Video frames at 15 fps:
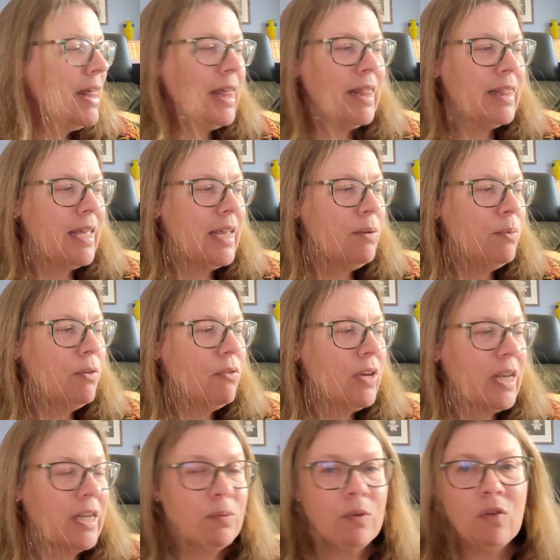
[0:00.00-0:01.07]
Then
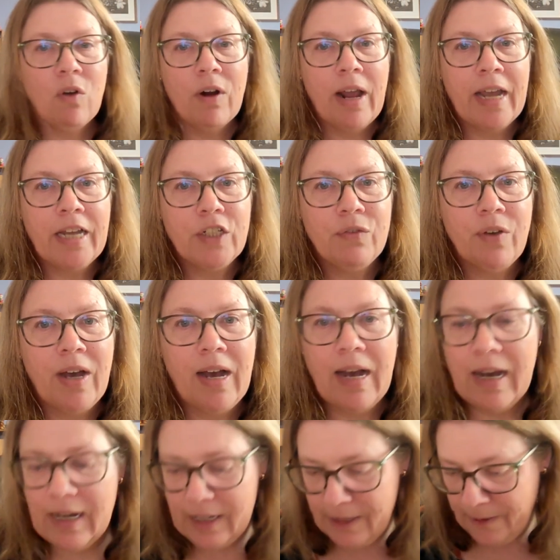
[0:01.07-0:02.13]
next we've got H for
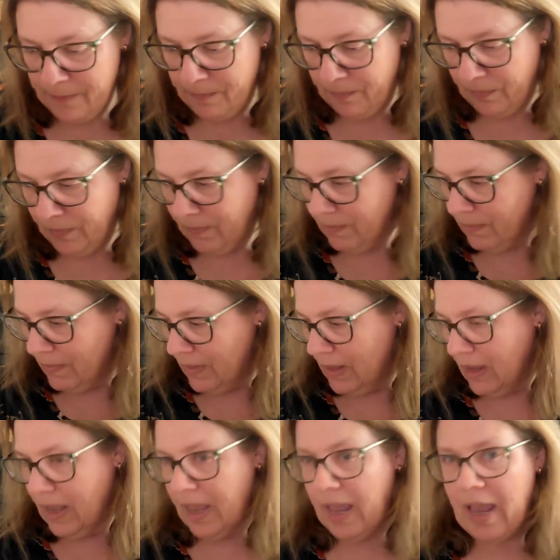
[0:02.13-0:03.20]
Heart.
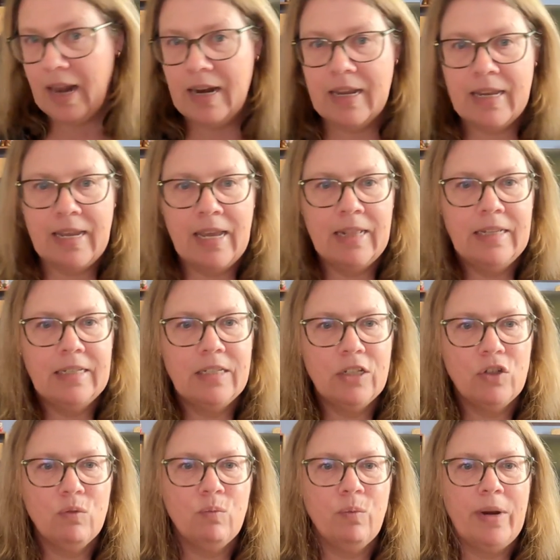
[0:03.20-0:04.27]
And again, this is
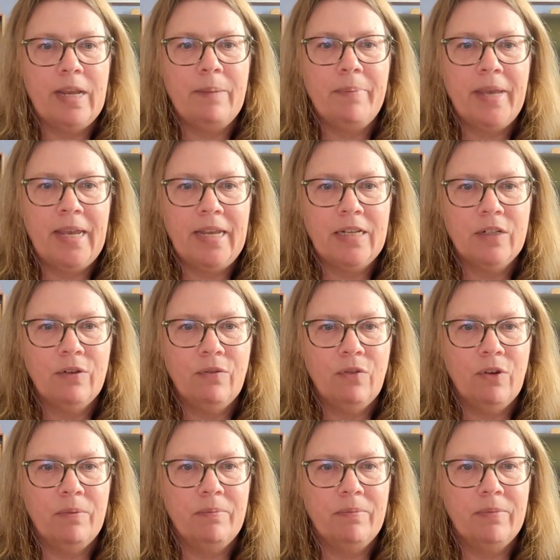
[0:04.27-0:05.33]
a repeat
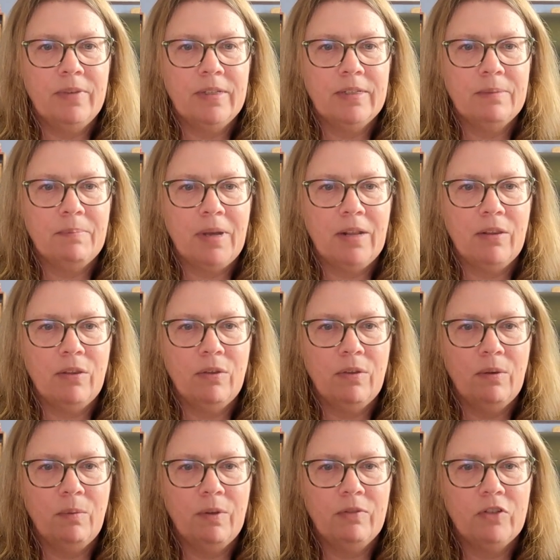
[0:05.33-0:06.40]
from this month
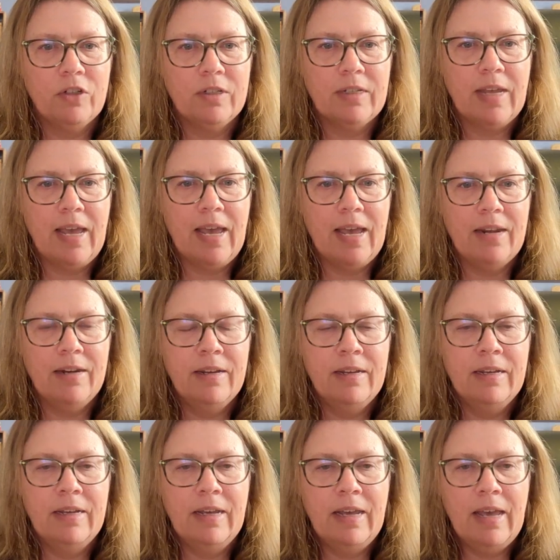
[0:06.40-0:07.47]
that we've just had.
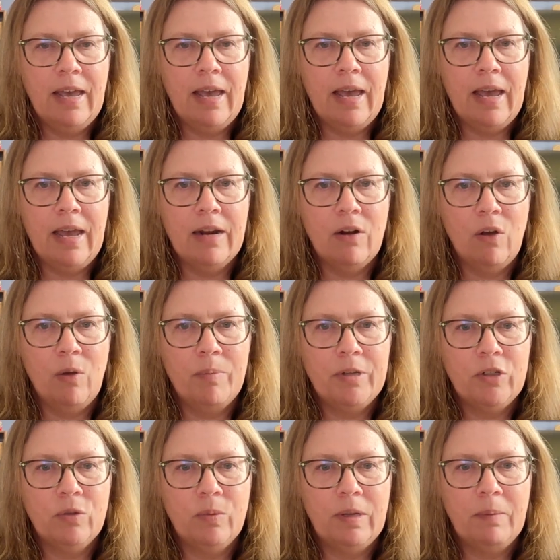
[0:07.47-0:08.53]
And I'll be
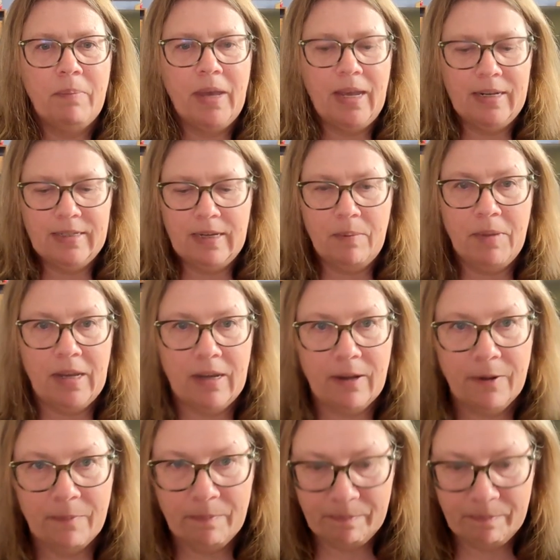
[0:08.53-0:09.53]
doing Pandemic.